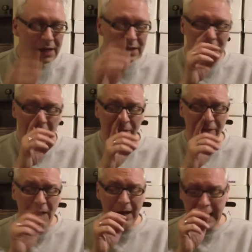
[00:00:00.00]
So
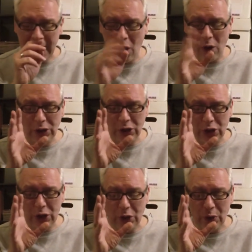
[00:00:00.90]
finally on
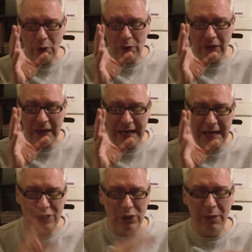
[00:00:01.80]
to the
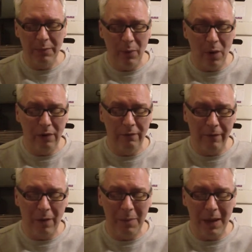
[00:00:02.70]
issue number 1
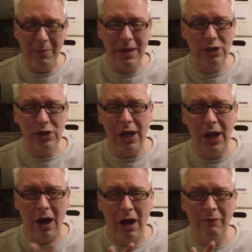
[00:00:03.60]
from Image
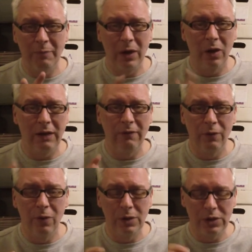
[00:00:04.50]
that I've been looking
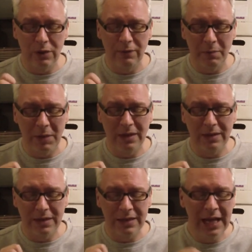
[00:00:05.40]
forward to for
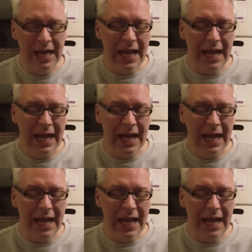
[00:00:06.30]
months.